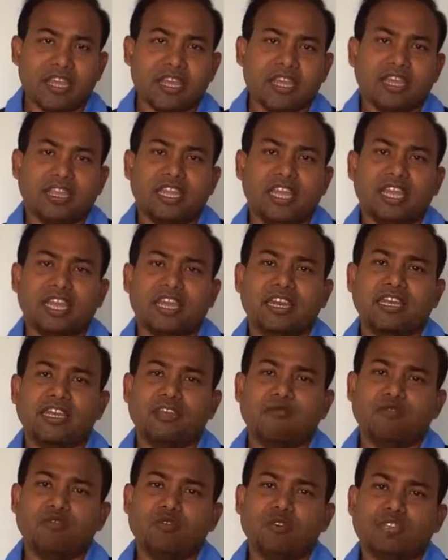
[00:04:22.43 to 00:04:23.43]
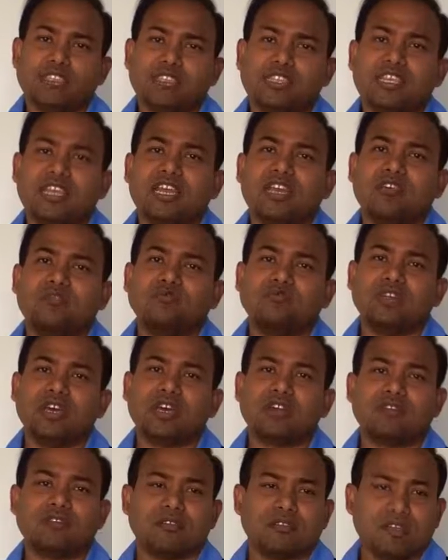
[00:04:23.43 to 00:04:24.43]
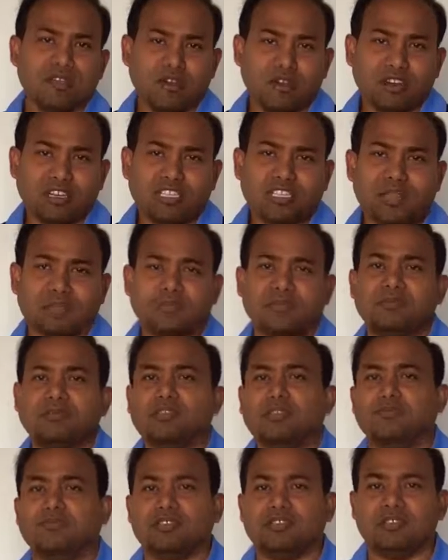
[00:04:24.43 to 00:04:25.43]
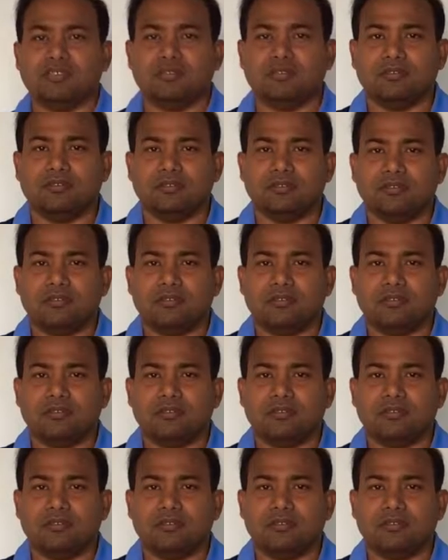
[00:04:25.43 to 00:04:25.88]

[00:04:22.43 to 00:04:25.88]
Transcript: They can give you a single user on subscription basis.